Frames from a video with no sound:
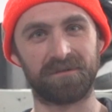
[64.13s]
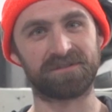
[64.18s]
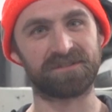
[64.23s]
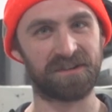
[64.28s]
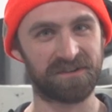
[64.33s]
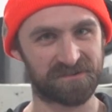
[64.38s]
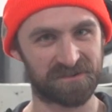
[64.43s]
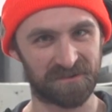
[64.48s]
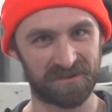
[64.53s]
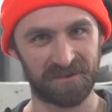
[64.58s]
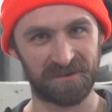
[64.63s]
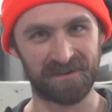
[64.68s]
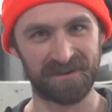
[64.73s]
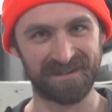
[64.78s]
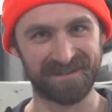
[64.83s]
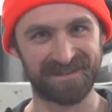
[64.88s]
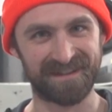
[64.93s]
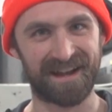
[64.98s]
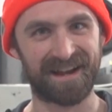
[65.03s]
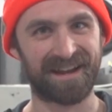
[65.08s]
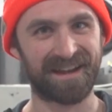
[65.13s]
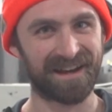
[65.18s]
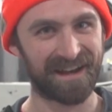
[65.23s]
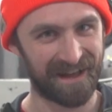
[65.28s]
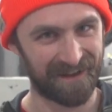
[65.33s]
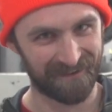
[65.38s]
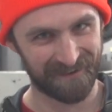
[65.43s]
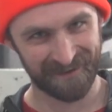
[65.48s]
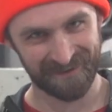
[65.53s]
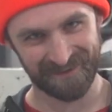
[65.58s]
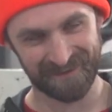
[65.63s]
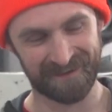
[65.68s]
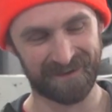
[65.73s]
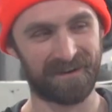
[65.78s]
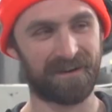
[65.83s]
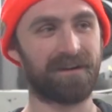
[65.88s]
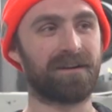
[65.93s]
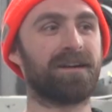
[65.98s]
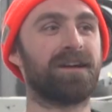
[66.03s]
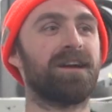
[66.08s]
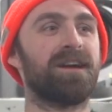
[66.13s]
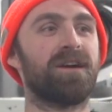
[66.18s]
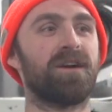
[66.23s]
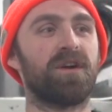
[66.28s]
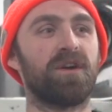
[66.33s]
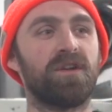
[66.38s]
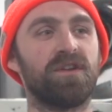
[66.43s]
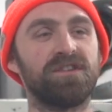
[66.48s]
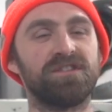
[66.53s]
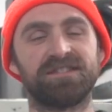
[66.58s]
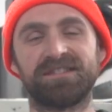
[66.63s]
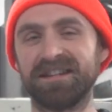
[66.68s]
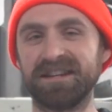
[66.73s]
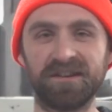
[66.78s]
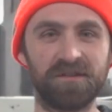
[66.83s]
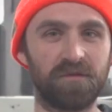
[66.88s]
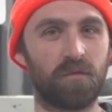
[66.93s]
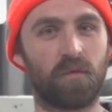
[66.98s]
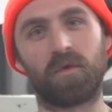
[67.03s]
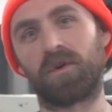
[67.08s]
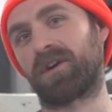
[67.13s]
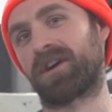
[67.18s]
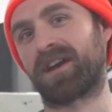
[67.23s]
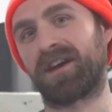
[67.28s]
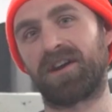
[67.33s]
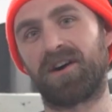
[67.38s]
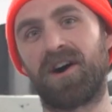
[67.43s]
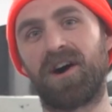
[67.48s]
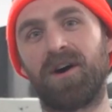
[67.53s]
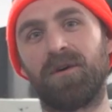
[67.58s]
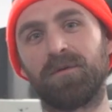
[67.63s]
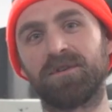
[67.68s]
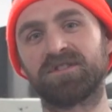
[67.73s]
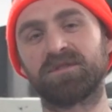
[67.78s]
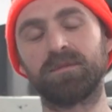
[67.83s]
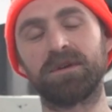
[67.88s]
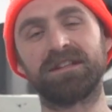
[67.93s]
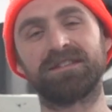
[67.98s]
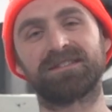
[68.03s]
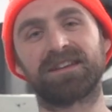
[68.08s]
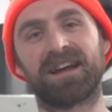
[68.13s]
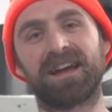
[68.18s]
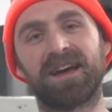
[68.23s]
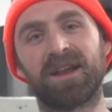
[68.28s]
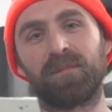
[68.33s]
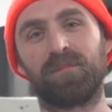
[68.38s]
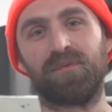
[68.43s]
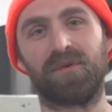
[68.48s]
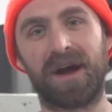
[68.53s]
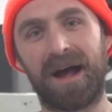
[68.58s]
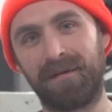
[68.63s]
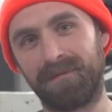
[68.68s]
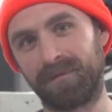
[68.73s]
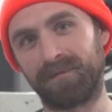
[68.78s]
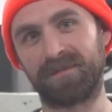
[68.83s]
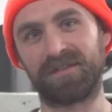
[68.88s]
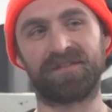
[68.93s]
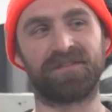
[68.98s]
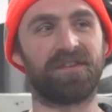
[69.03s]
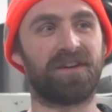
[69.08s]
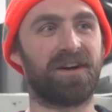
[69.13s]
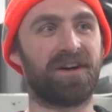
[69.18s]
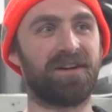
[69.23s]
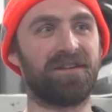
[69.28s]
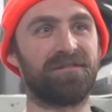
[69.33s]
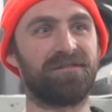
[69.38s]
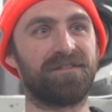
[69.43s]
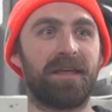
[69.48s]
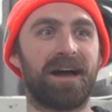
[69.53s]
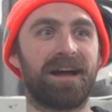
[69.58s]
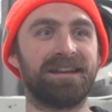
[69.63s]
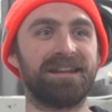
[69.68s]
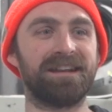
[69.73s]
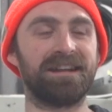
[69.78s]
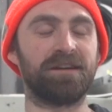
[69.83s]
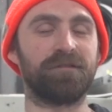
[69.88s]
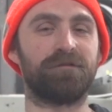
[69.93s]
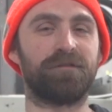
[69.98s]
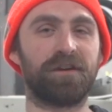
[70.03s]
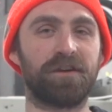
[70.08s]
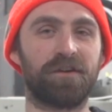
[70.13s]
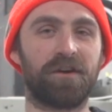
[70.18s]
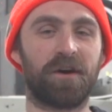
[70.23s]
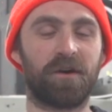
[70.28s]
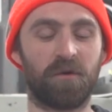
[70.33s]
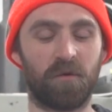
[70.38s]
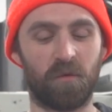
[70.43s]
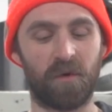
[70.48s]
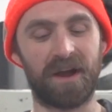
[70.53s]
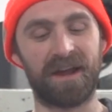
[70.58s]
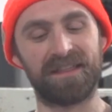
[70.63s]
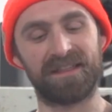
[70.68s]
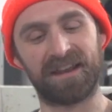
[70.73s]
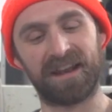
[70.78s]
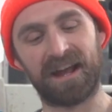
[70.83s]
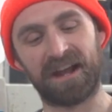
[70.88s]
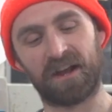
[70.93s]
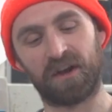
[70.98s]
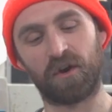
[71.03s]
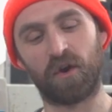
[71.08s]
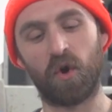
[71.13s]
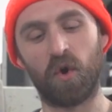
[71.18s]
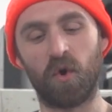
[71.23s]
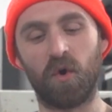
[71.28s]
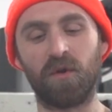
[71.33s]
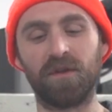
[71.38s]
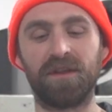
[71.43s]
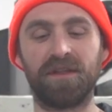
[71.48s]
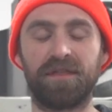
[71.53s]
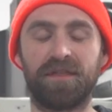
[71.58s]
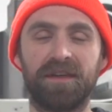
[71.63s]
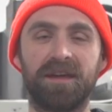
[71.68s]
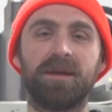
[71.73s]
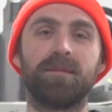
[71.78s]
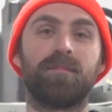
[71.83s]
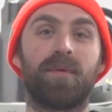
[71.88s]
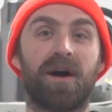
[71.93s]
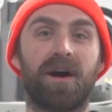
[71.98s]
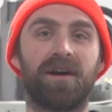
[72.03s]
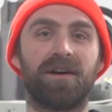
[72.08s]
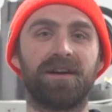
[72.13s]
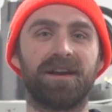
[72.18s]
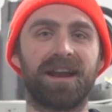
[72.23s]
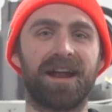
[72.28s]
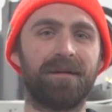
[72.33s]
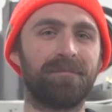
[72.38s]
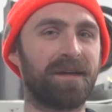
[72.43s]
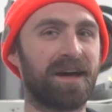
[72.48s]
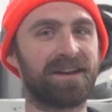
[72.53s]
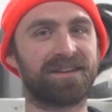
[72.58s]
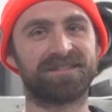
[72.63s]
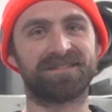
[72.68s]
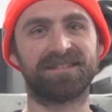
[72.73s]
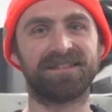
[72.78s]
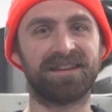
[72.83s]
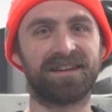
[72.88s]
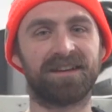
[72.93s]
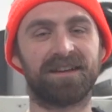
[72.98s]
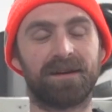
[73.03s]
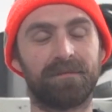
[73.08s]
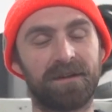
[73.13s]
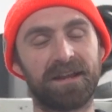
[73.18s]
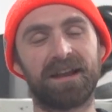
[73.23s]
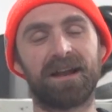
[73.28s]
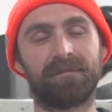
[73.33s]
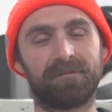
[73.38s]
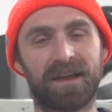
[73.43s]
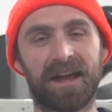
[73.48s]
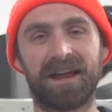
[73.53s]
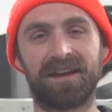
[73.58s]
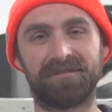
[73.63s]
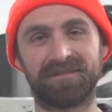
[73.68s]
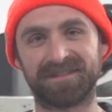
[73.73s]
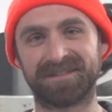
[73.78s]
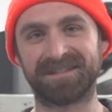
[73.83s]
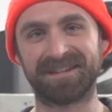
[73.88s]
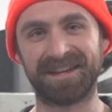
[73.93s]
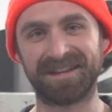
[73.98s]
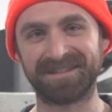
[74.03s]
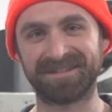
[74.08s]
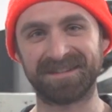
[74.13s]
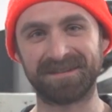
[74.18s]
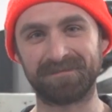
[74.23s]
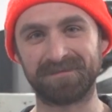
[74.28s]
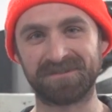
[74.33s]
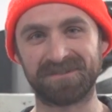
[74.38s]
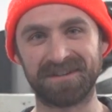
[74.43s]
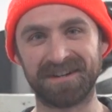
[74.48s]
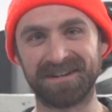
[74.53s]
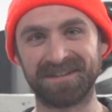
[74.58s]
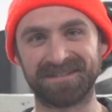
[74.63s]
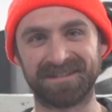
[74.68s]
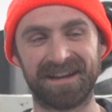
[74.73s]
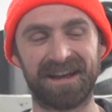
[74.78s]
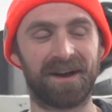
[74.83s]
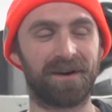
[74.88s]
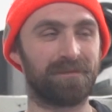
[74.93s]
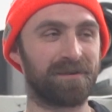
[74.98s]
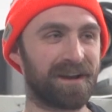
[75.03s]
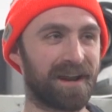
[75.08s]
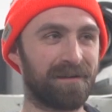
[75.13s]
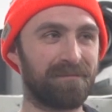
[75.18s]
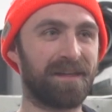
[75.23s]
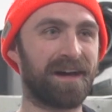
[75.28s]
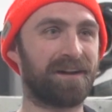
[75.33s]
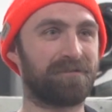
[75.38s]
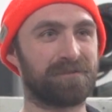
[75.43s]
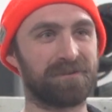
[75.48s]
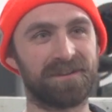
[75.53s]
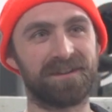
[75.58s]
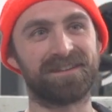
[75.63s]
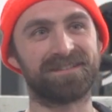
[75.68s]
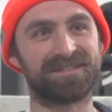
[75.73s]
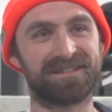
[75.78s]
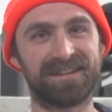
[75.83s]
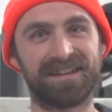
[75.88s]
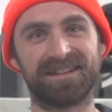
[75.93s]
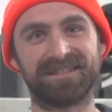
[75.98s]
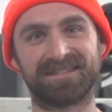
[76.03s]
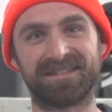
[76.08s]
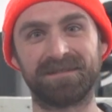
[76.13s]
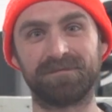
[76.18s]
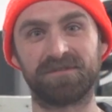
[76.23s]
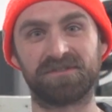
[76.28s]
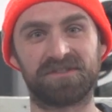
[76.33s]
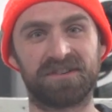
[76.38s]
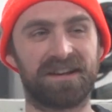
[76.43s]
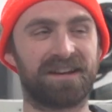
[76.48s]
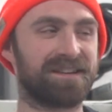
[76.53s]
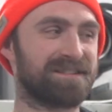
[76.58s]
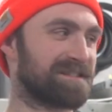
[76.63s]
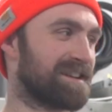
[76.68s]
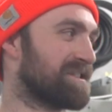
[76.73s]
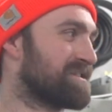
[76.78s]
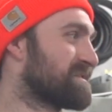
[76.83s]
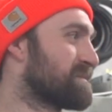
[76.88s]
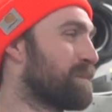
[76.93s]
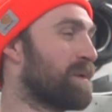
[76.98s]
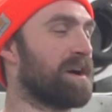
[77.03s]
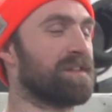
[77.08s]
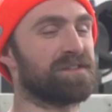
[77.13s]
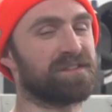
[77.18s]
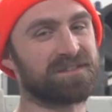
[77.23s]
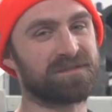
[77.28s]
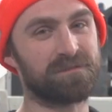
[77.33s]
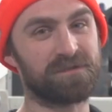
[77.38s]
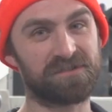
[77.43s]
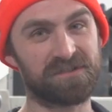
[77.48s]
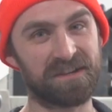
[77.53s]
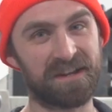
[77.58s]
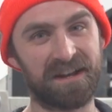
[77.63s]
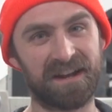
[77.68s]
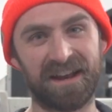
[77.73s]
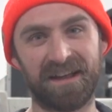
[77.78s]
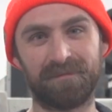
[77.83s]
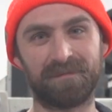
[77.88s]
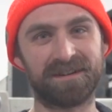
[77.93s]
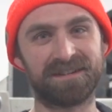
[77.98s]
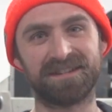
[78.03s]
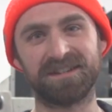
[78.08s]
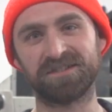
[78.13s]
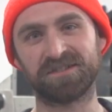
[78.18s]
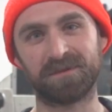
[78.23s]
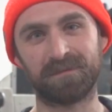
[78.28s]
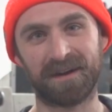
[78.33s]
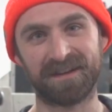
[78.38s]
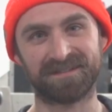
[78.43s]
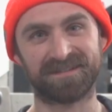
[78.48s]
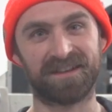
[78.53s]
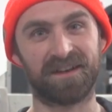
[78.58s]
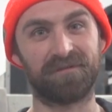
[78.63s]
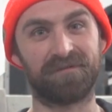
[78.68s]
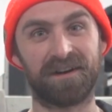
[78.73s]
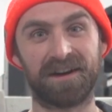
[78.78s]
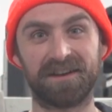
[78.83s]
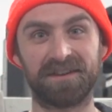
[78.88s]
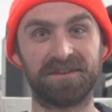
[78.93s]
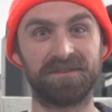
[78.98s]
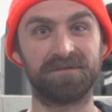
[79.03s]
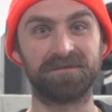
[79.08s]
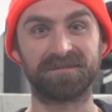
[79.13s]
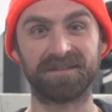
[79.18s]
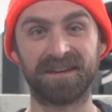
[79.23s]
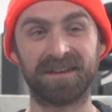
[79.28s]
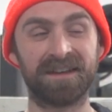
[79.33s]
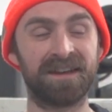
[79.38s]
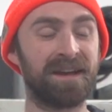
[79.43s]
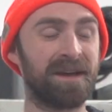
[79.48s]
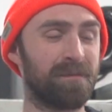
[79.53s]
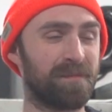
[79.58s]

which I'll show you in a second, I'll get there, didn't work at all, which means I had a problem to solve. I needed to figure out a way that I could hold a thin part, and I'm not a C N C, I mean, I'm kind of a C N C machinist now, but I'm not really a C N C machinist. I just bought this machine and I've been teaching myself how to use it.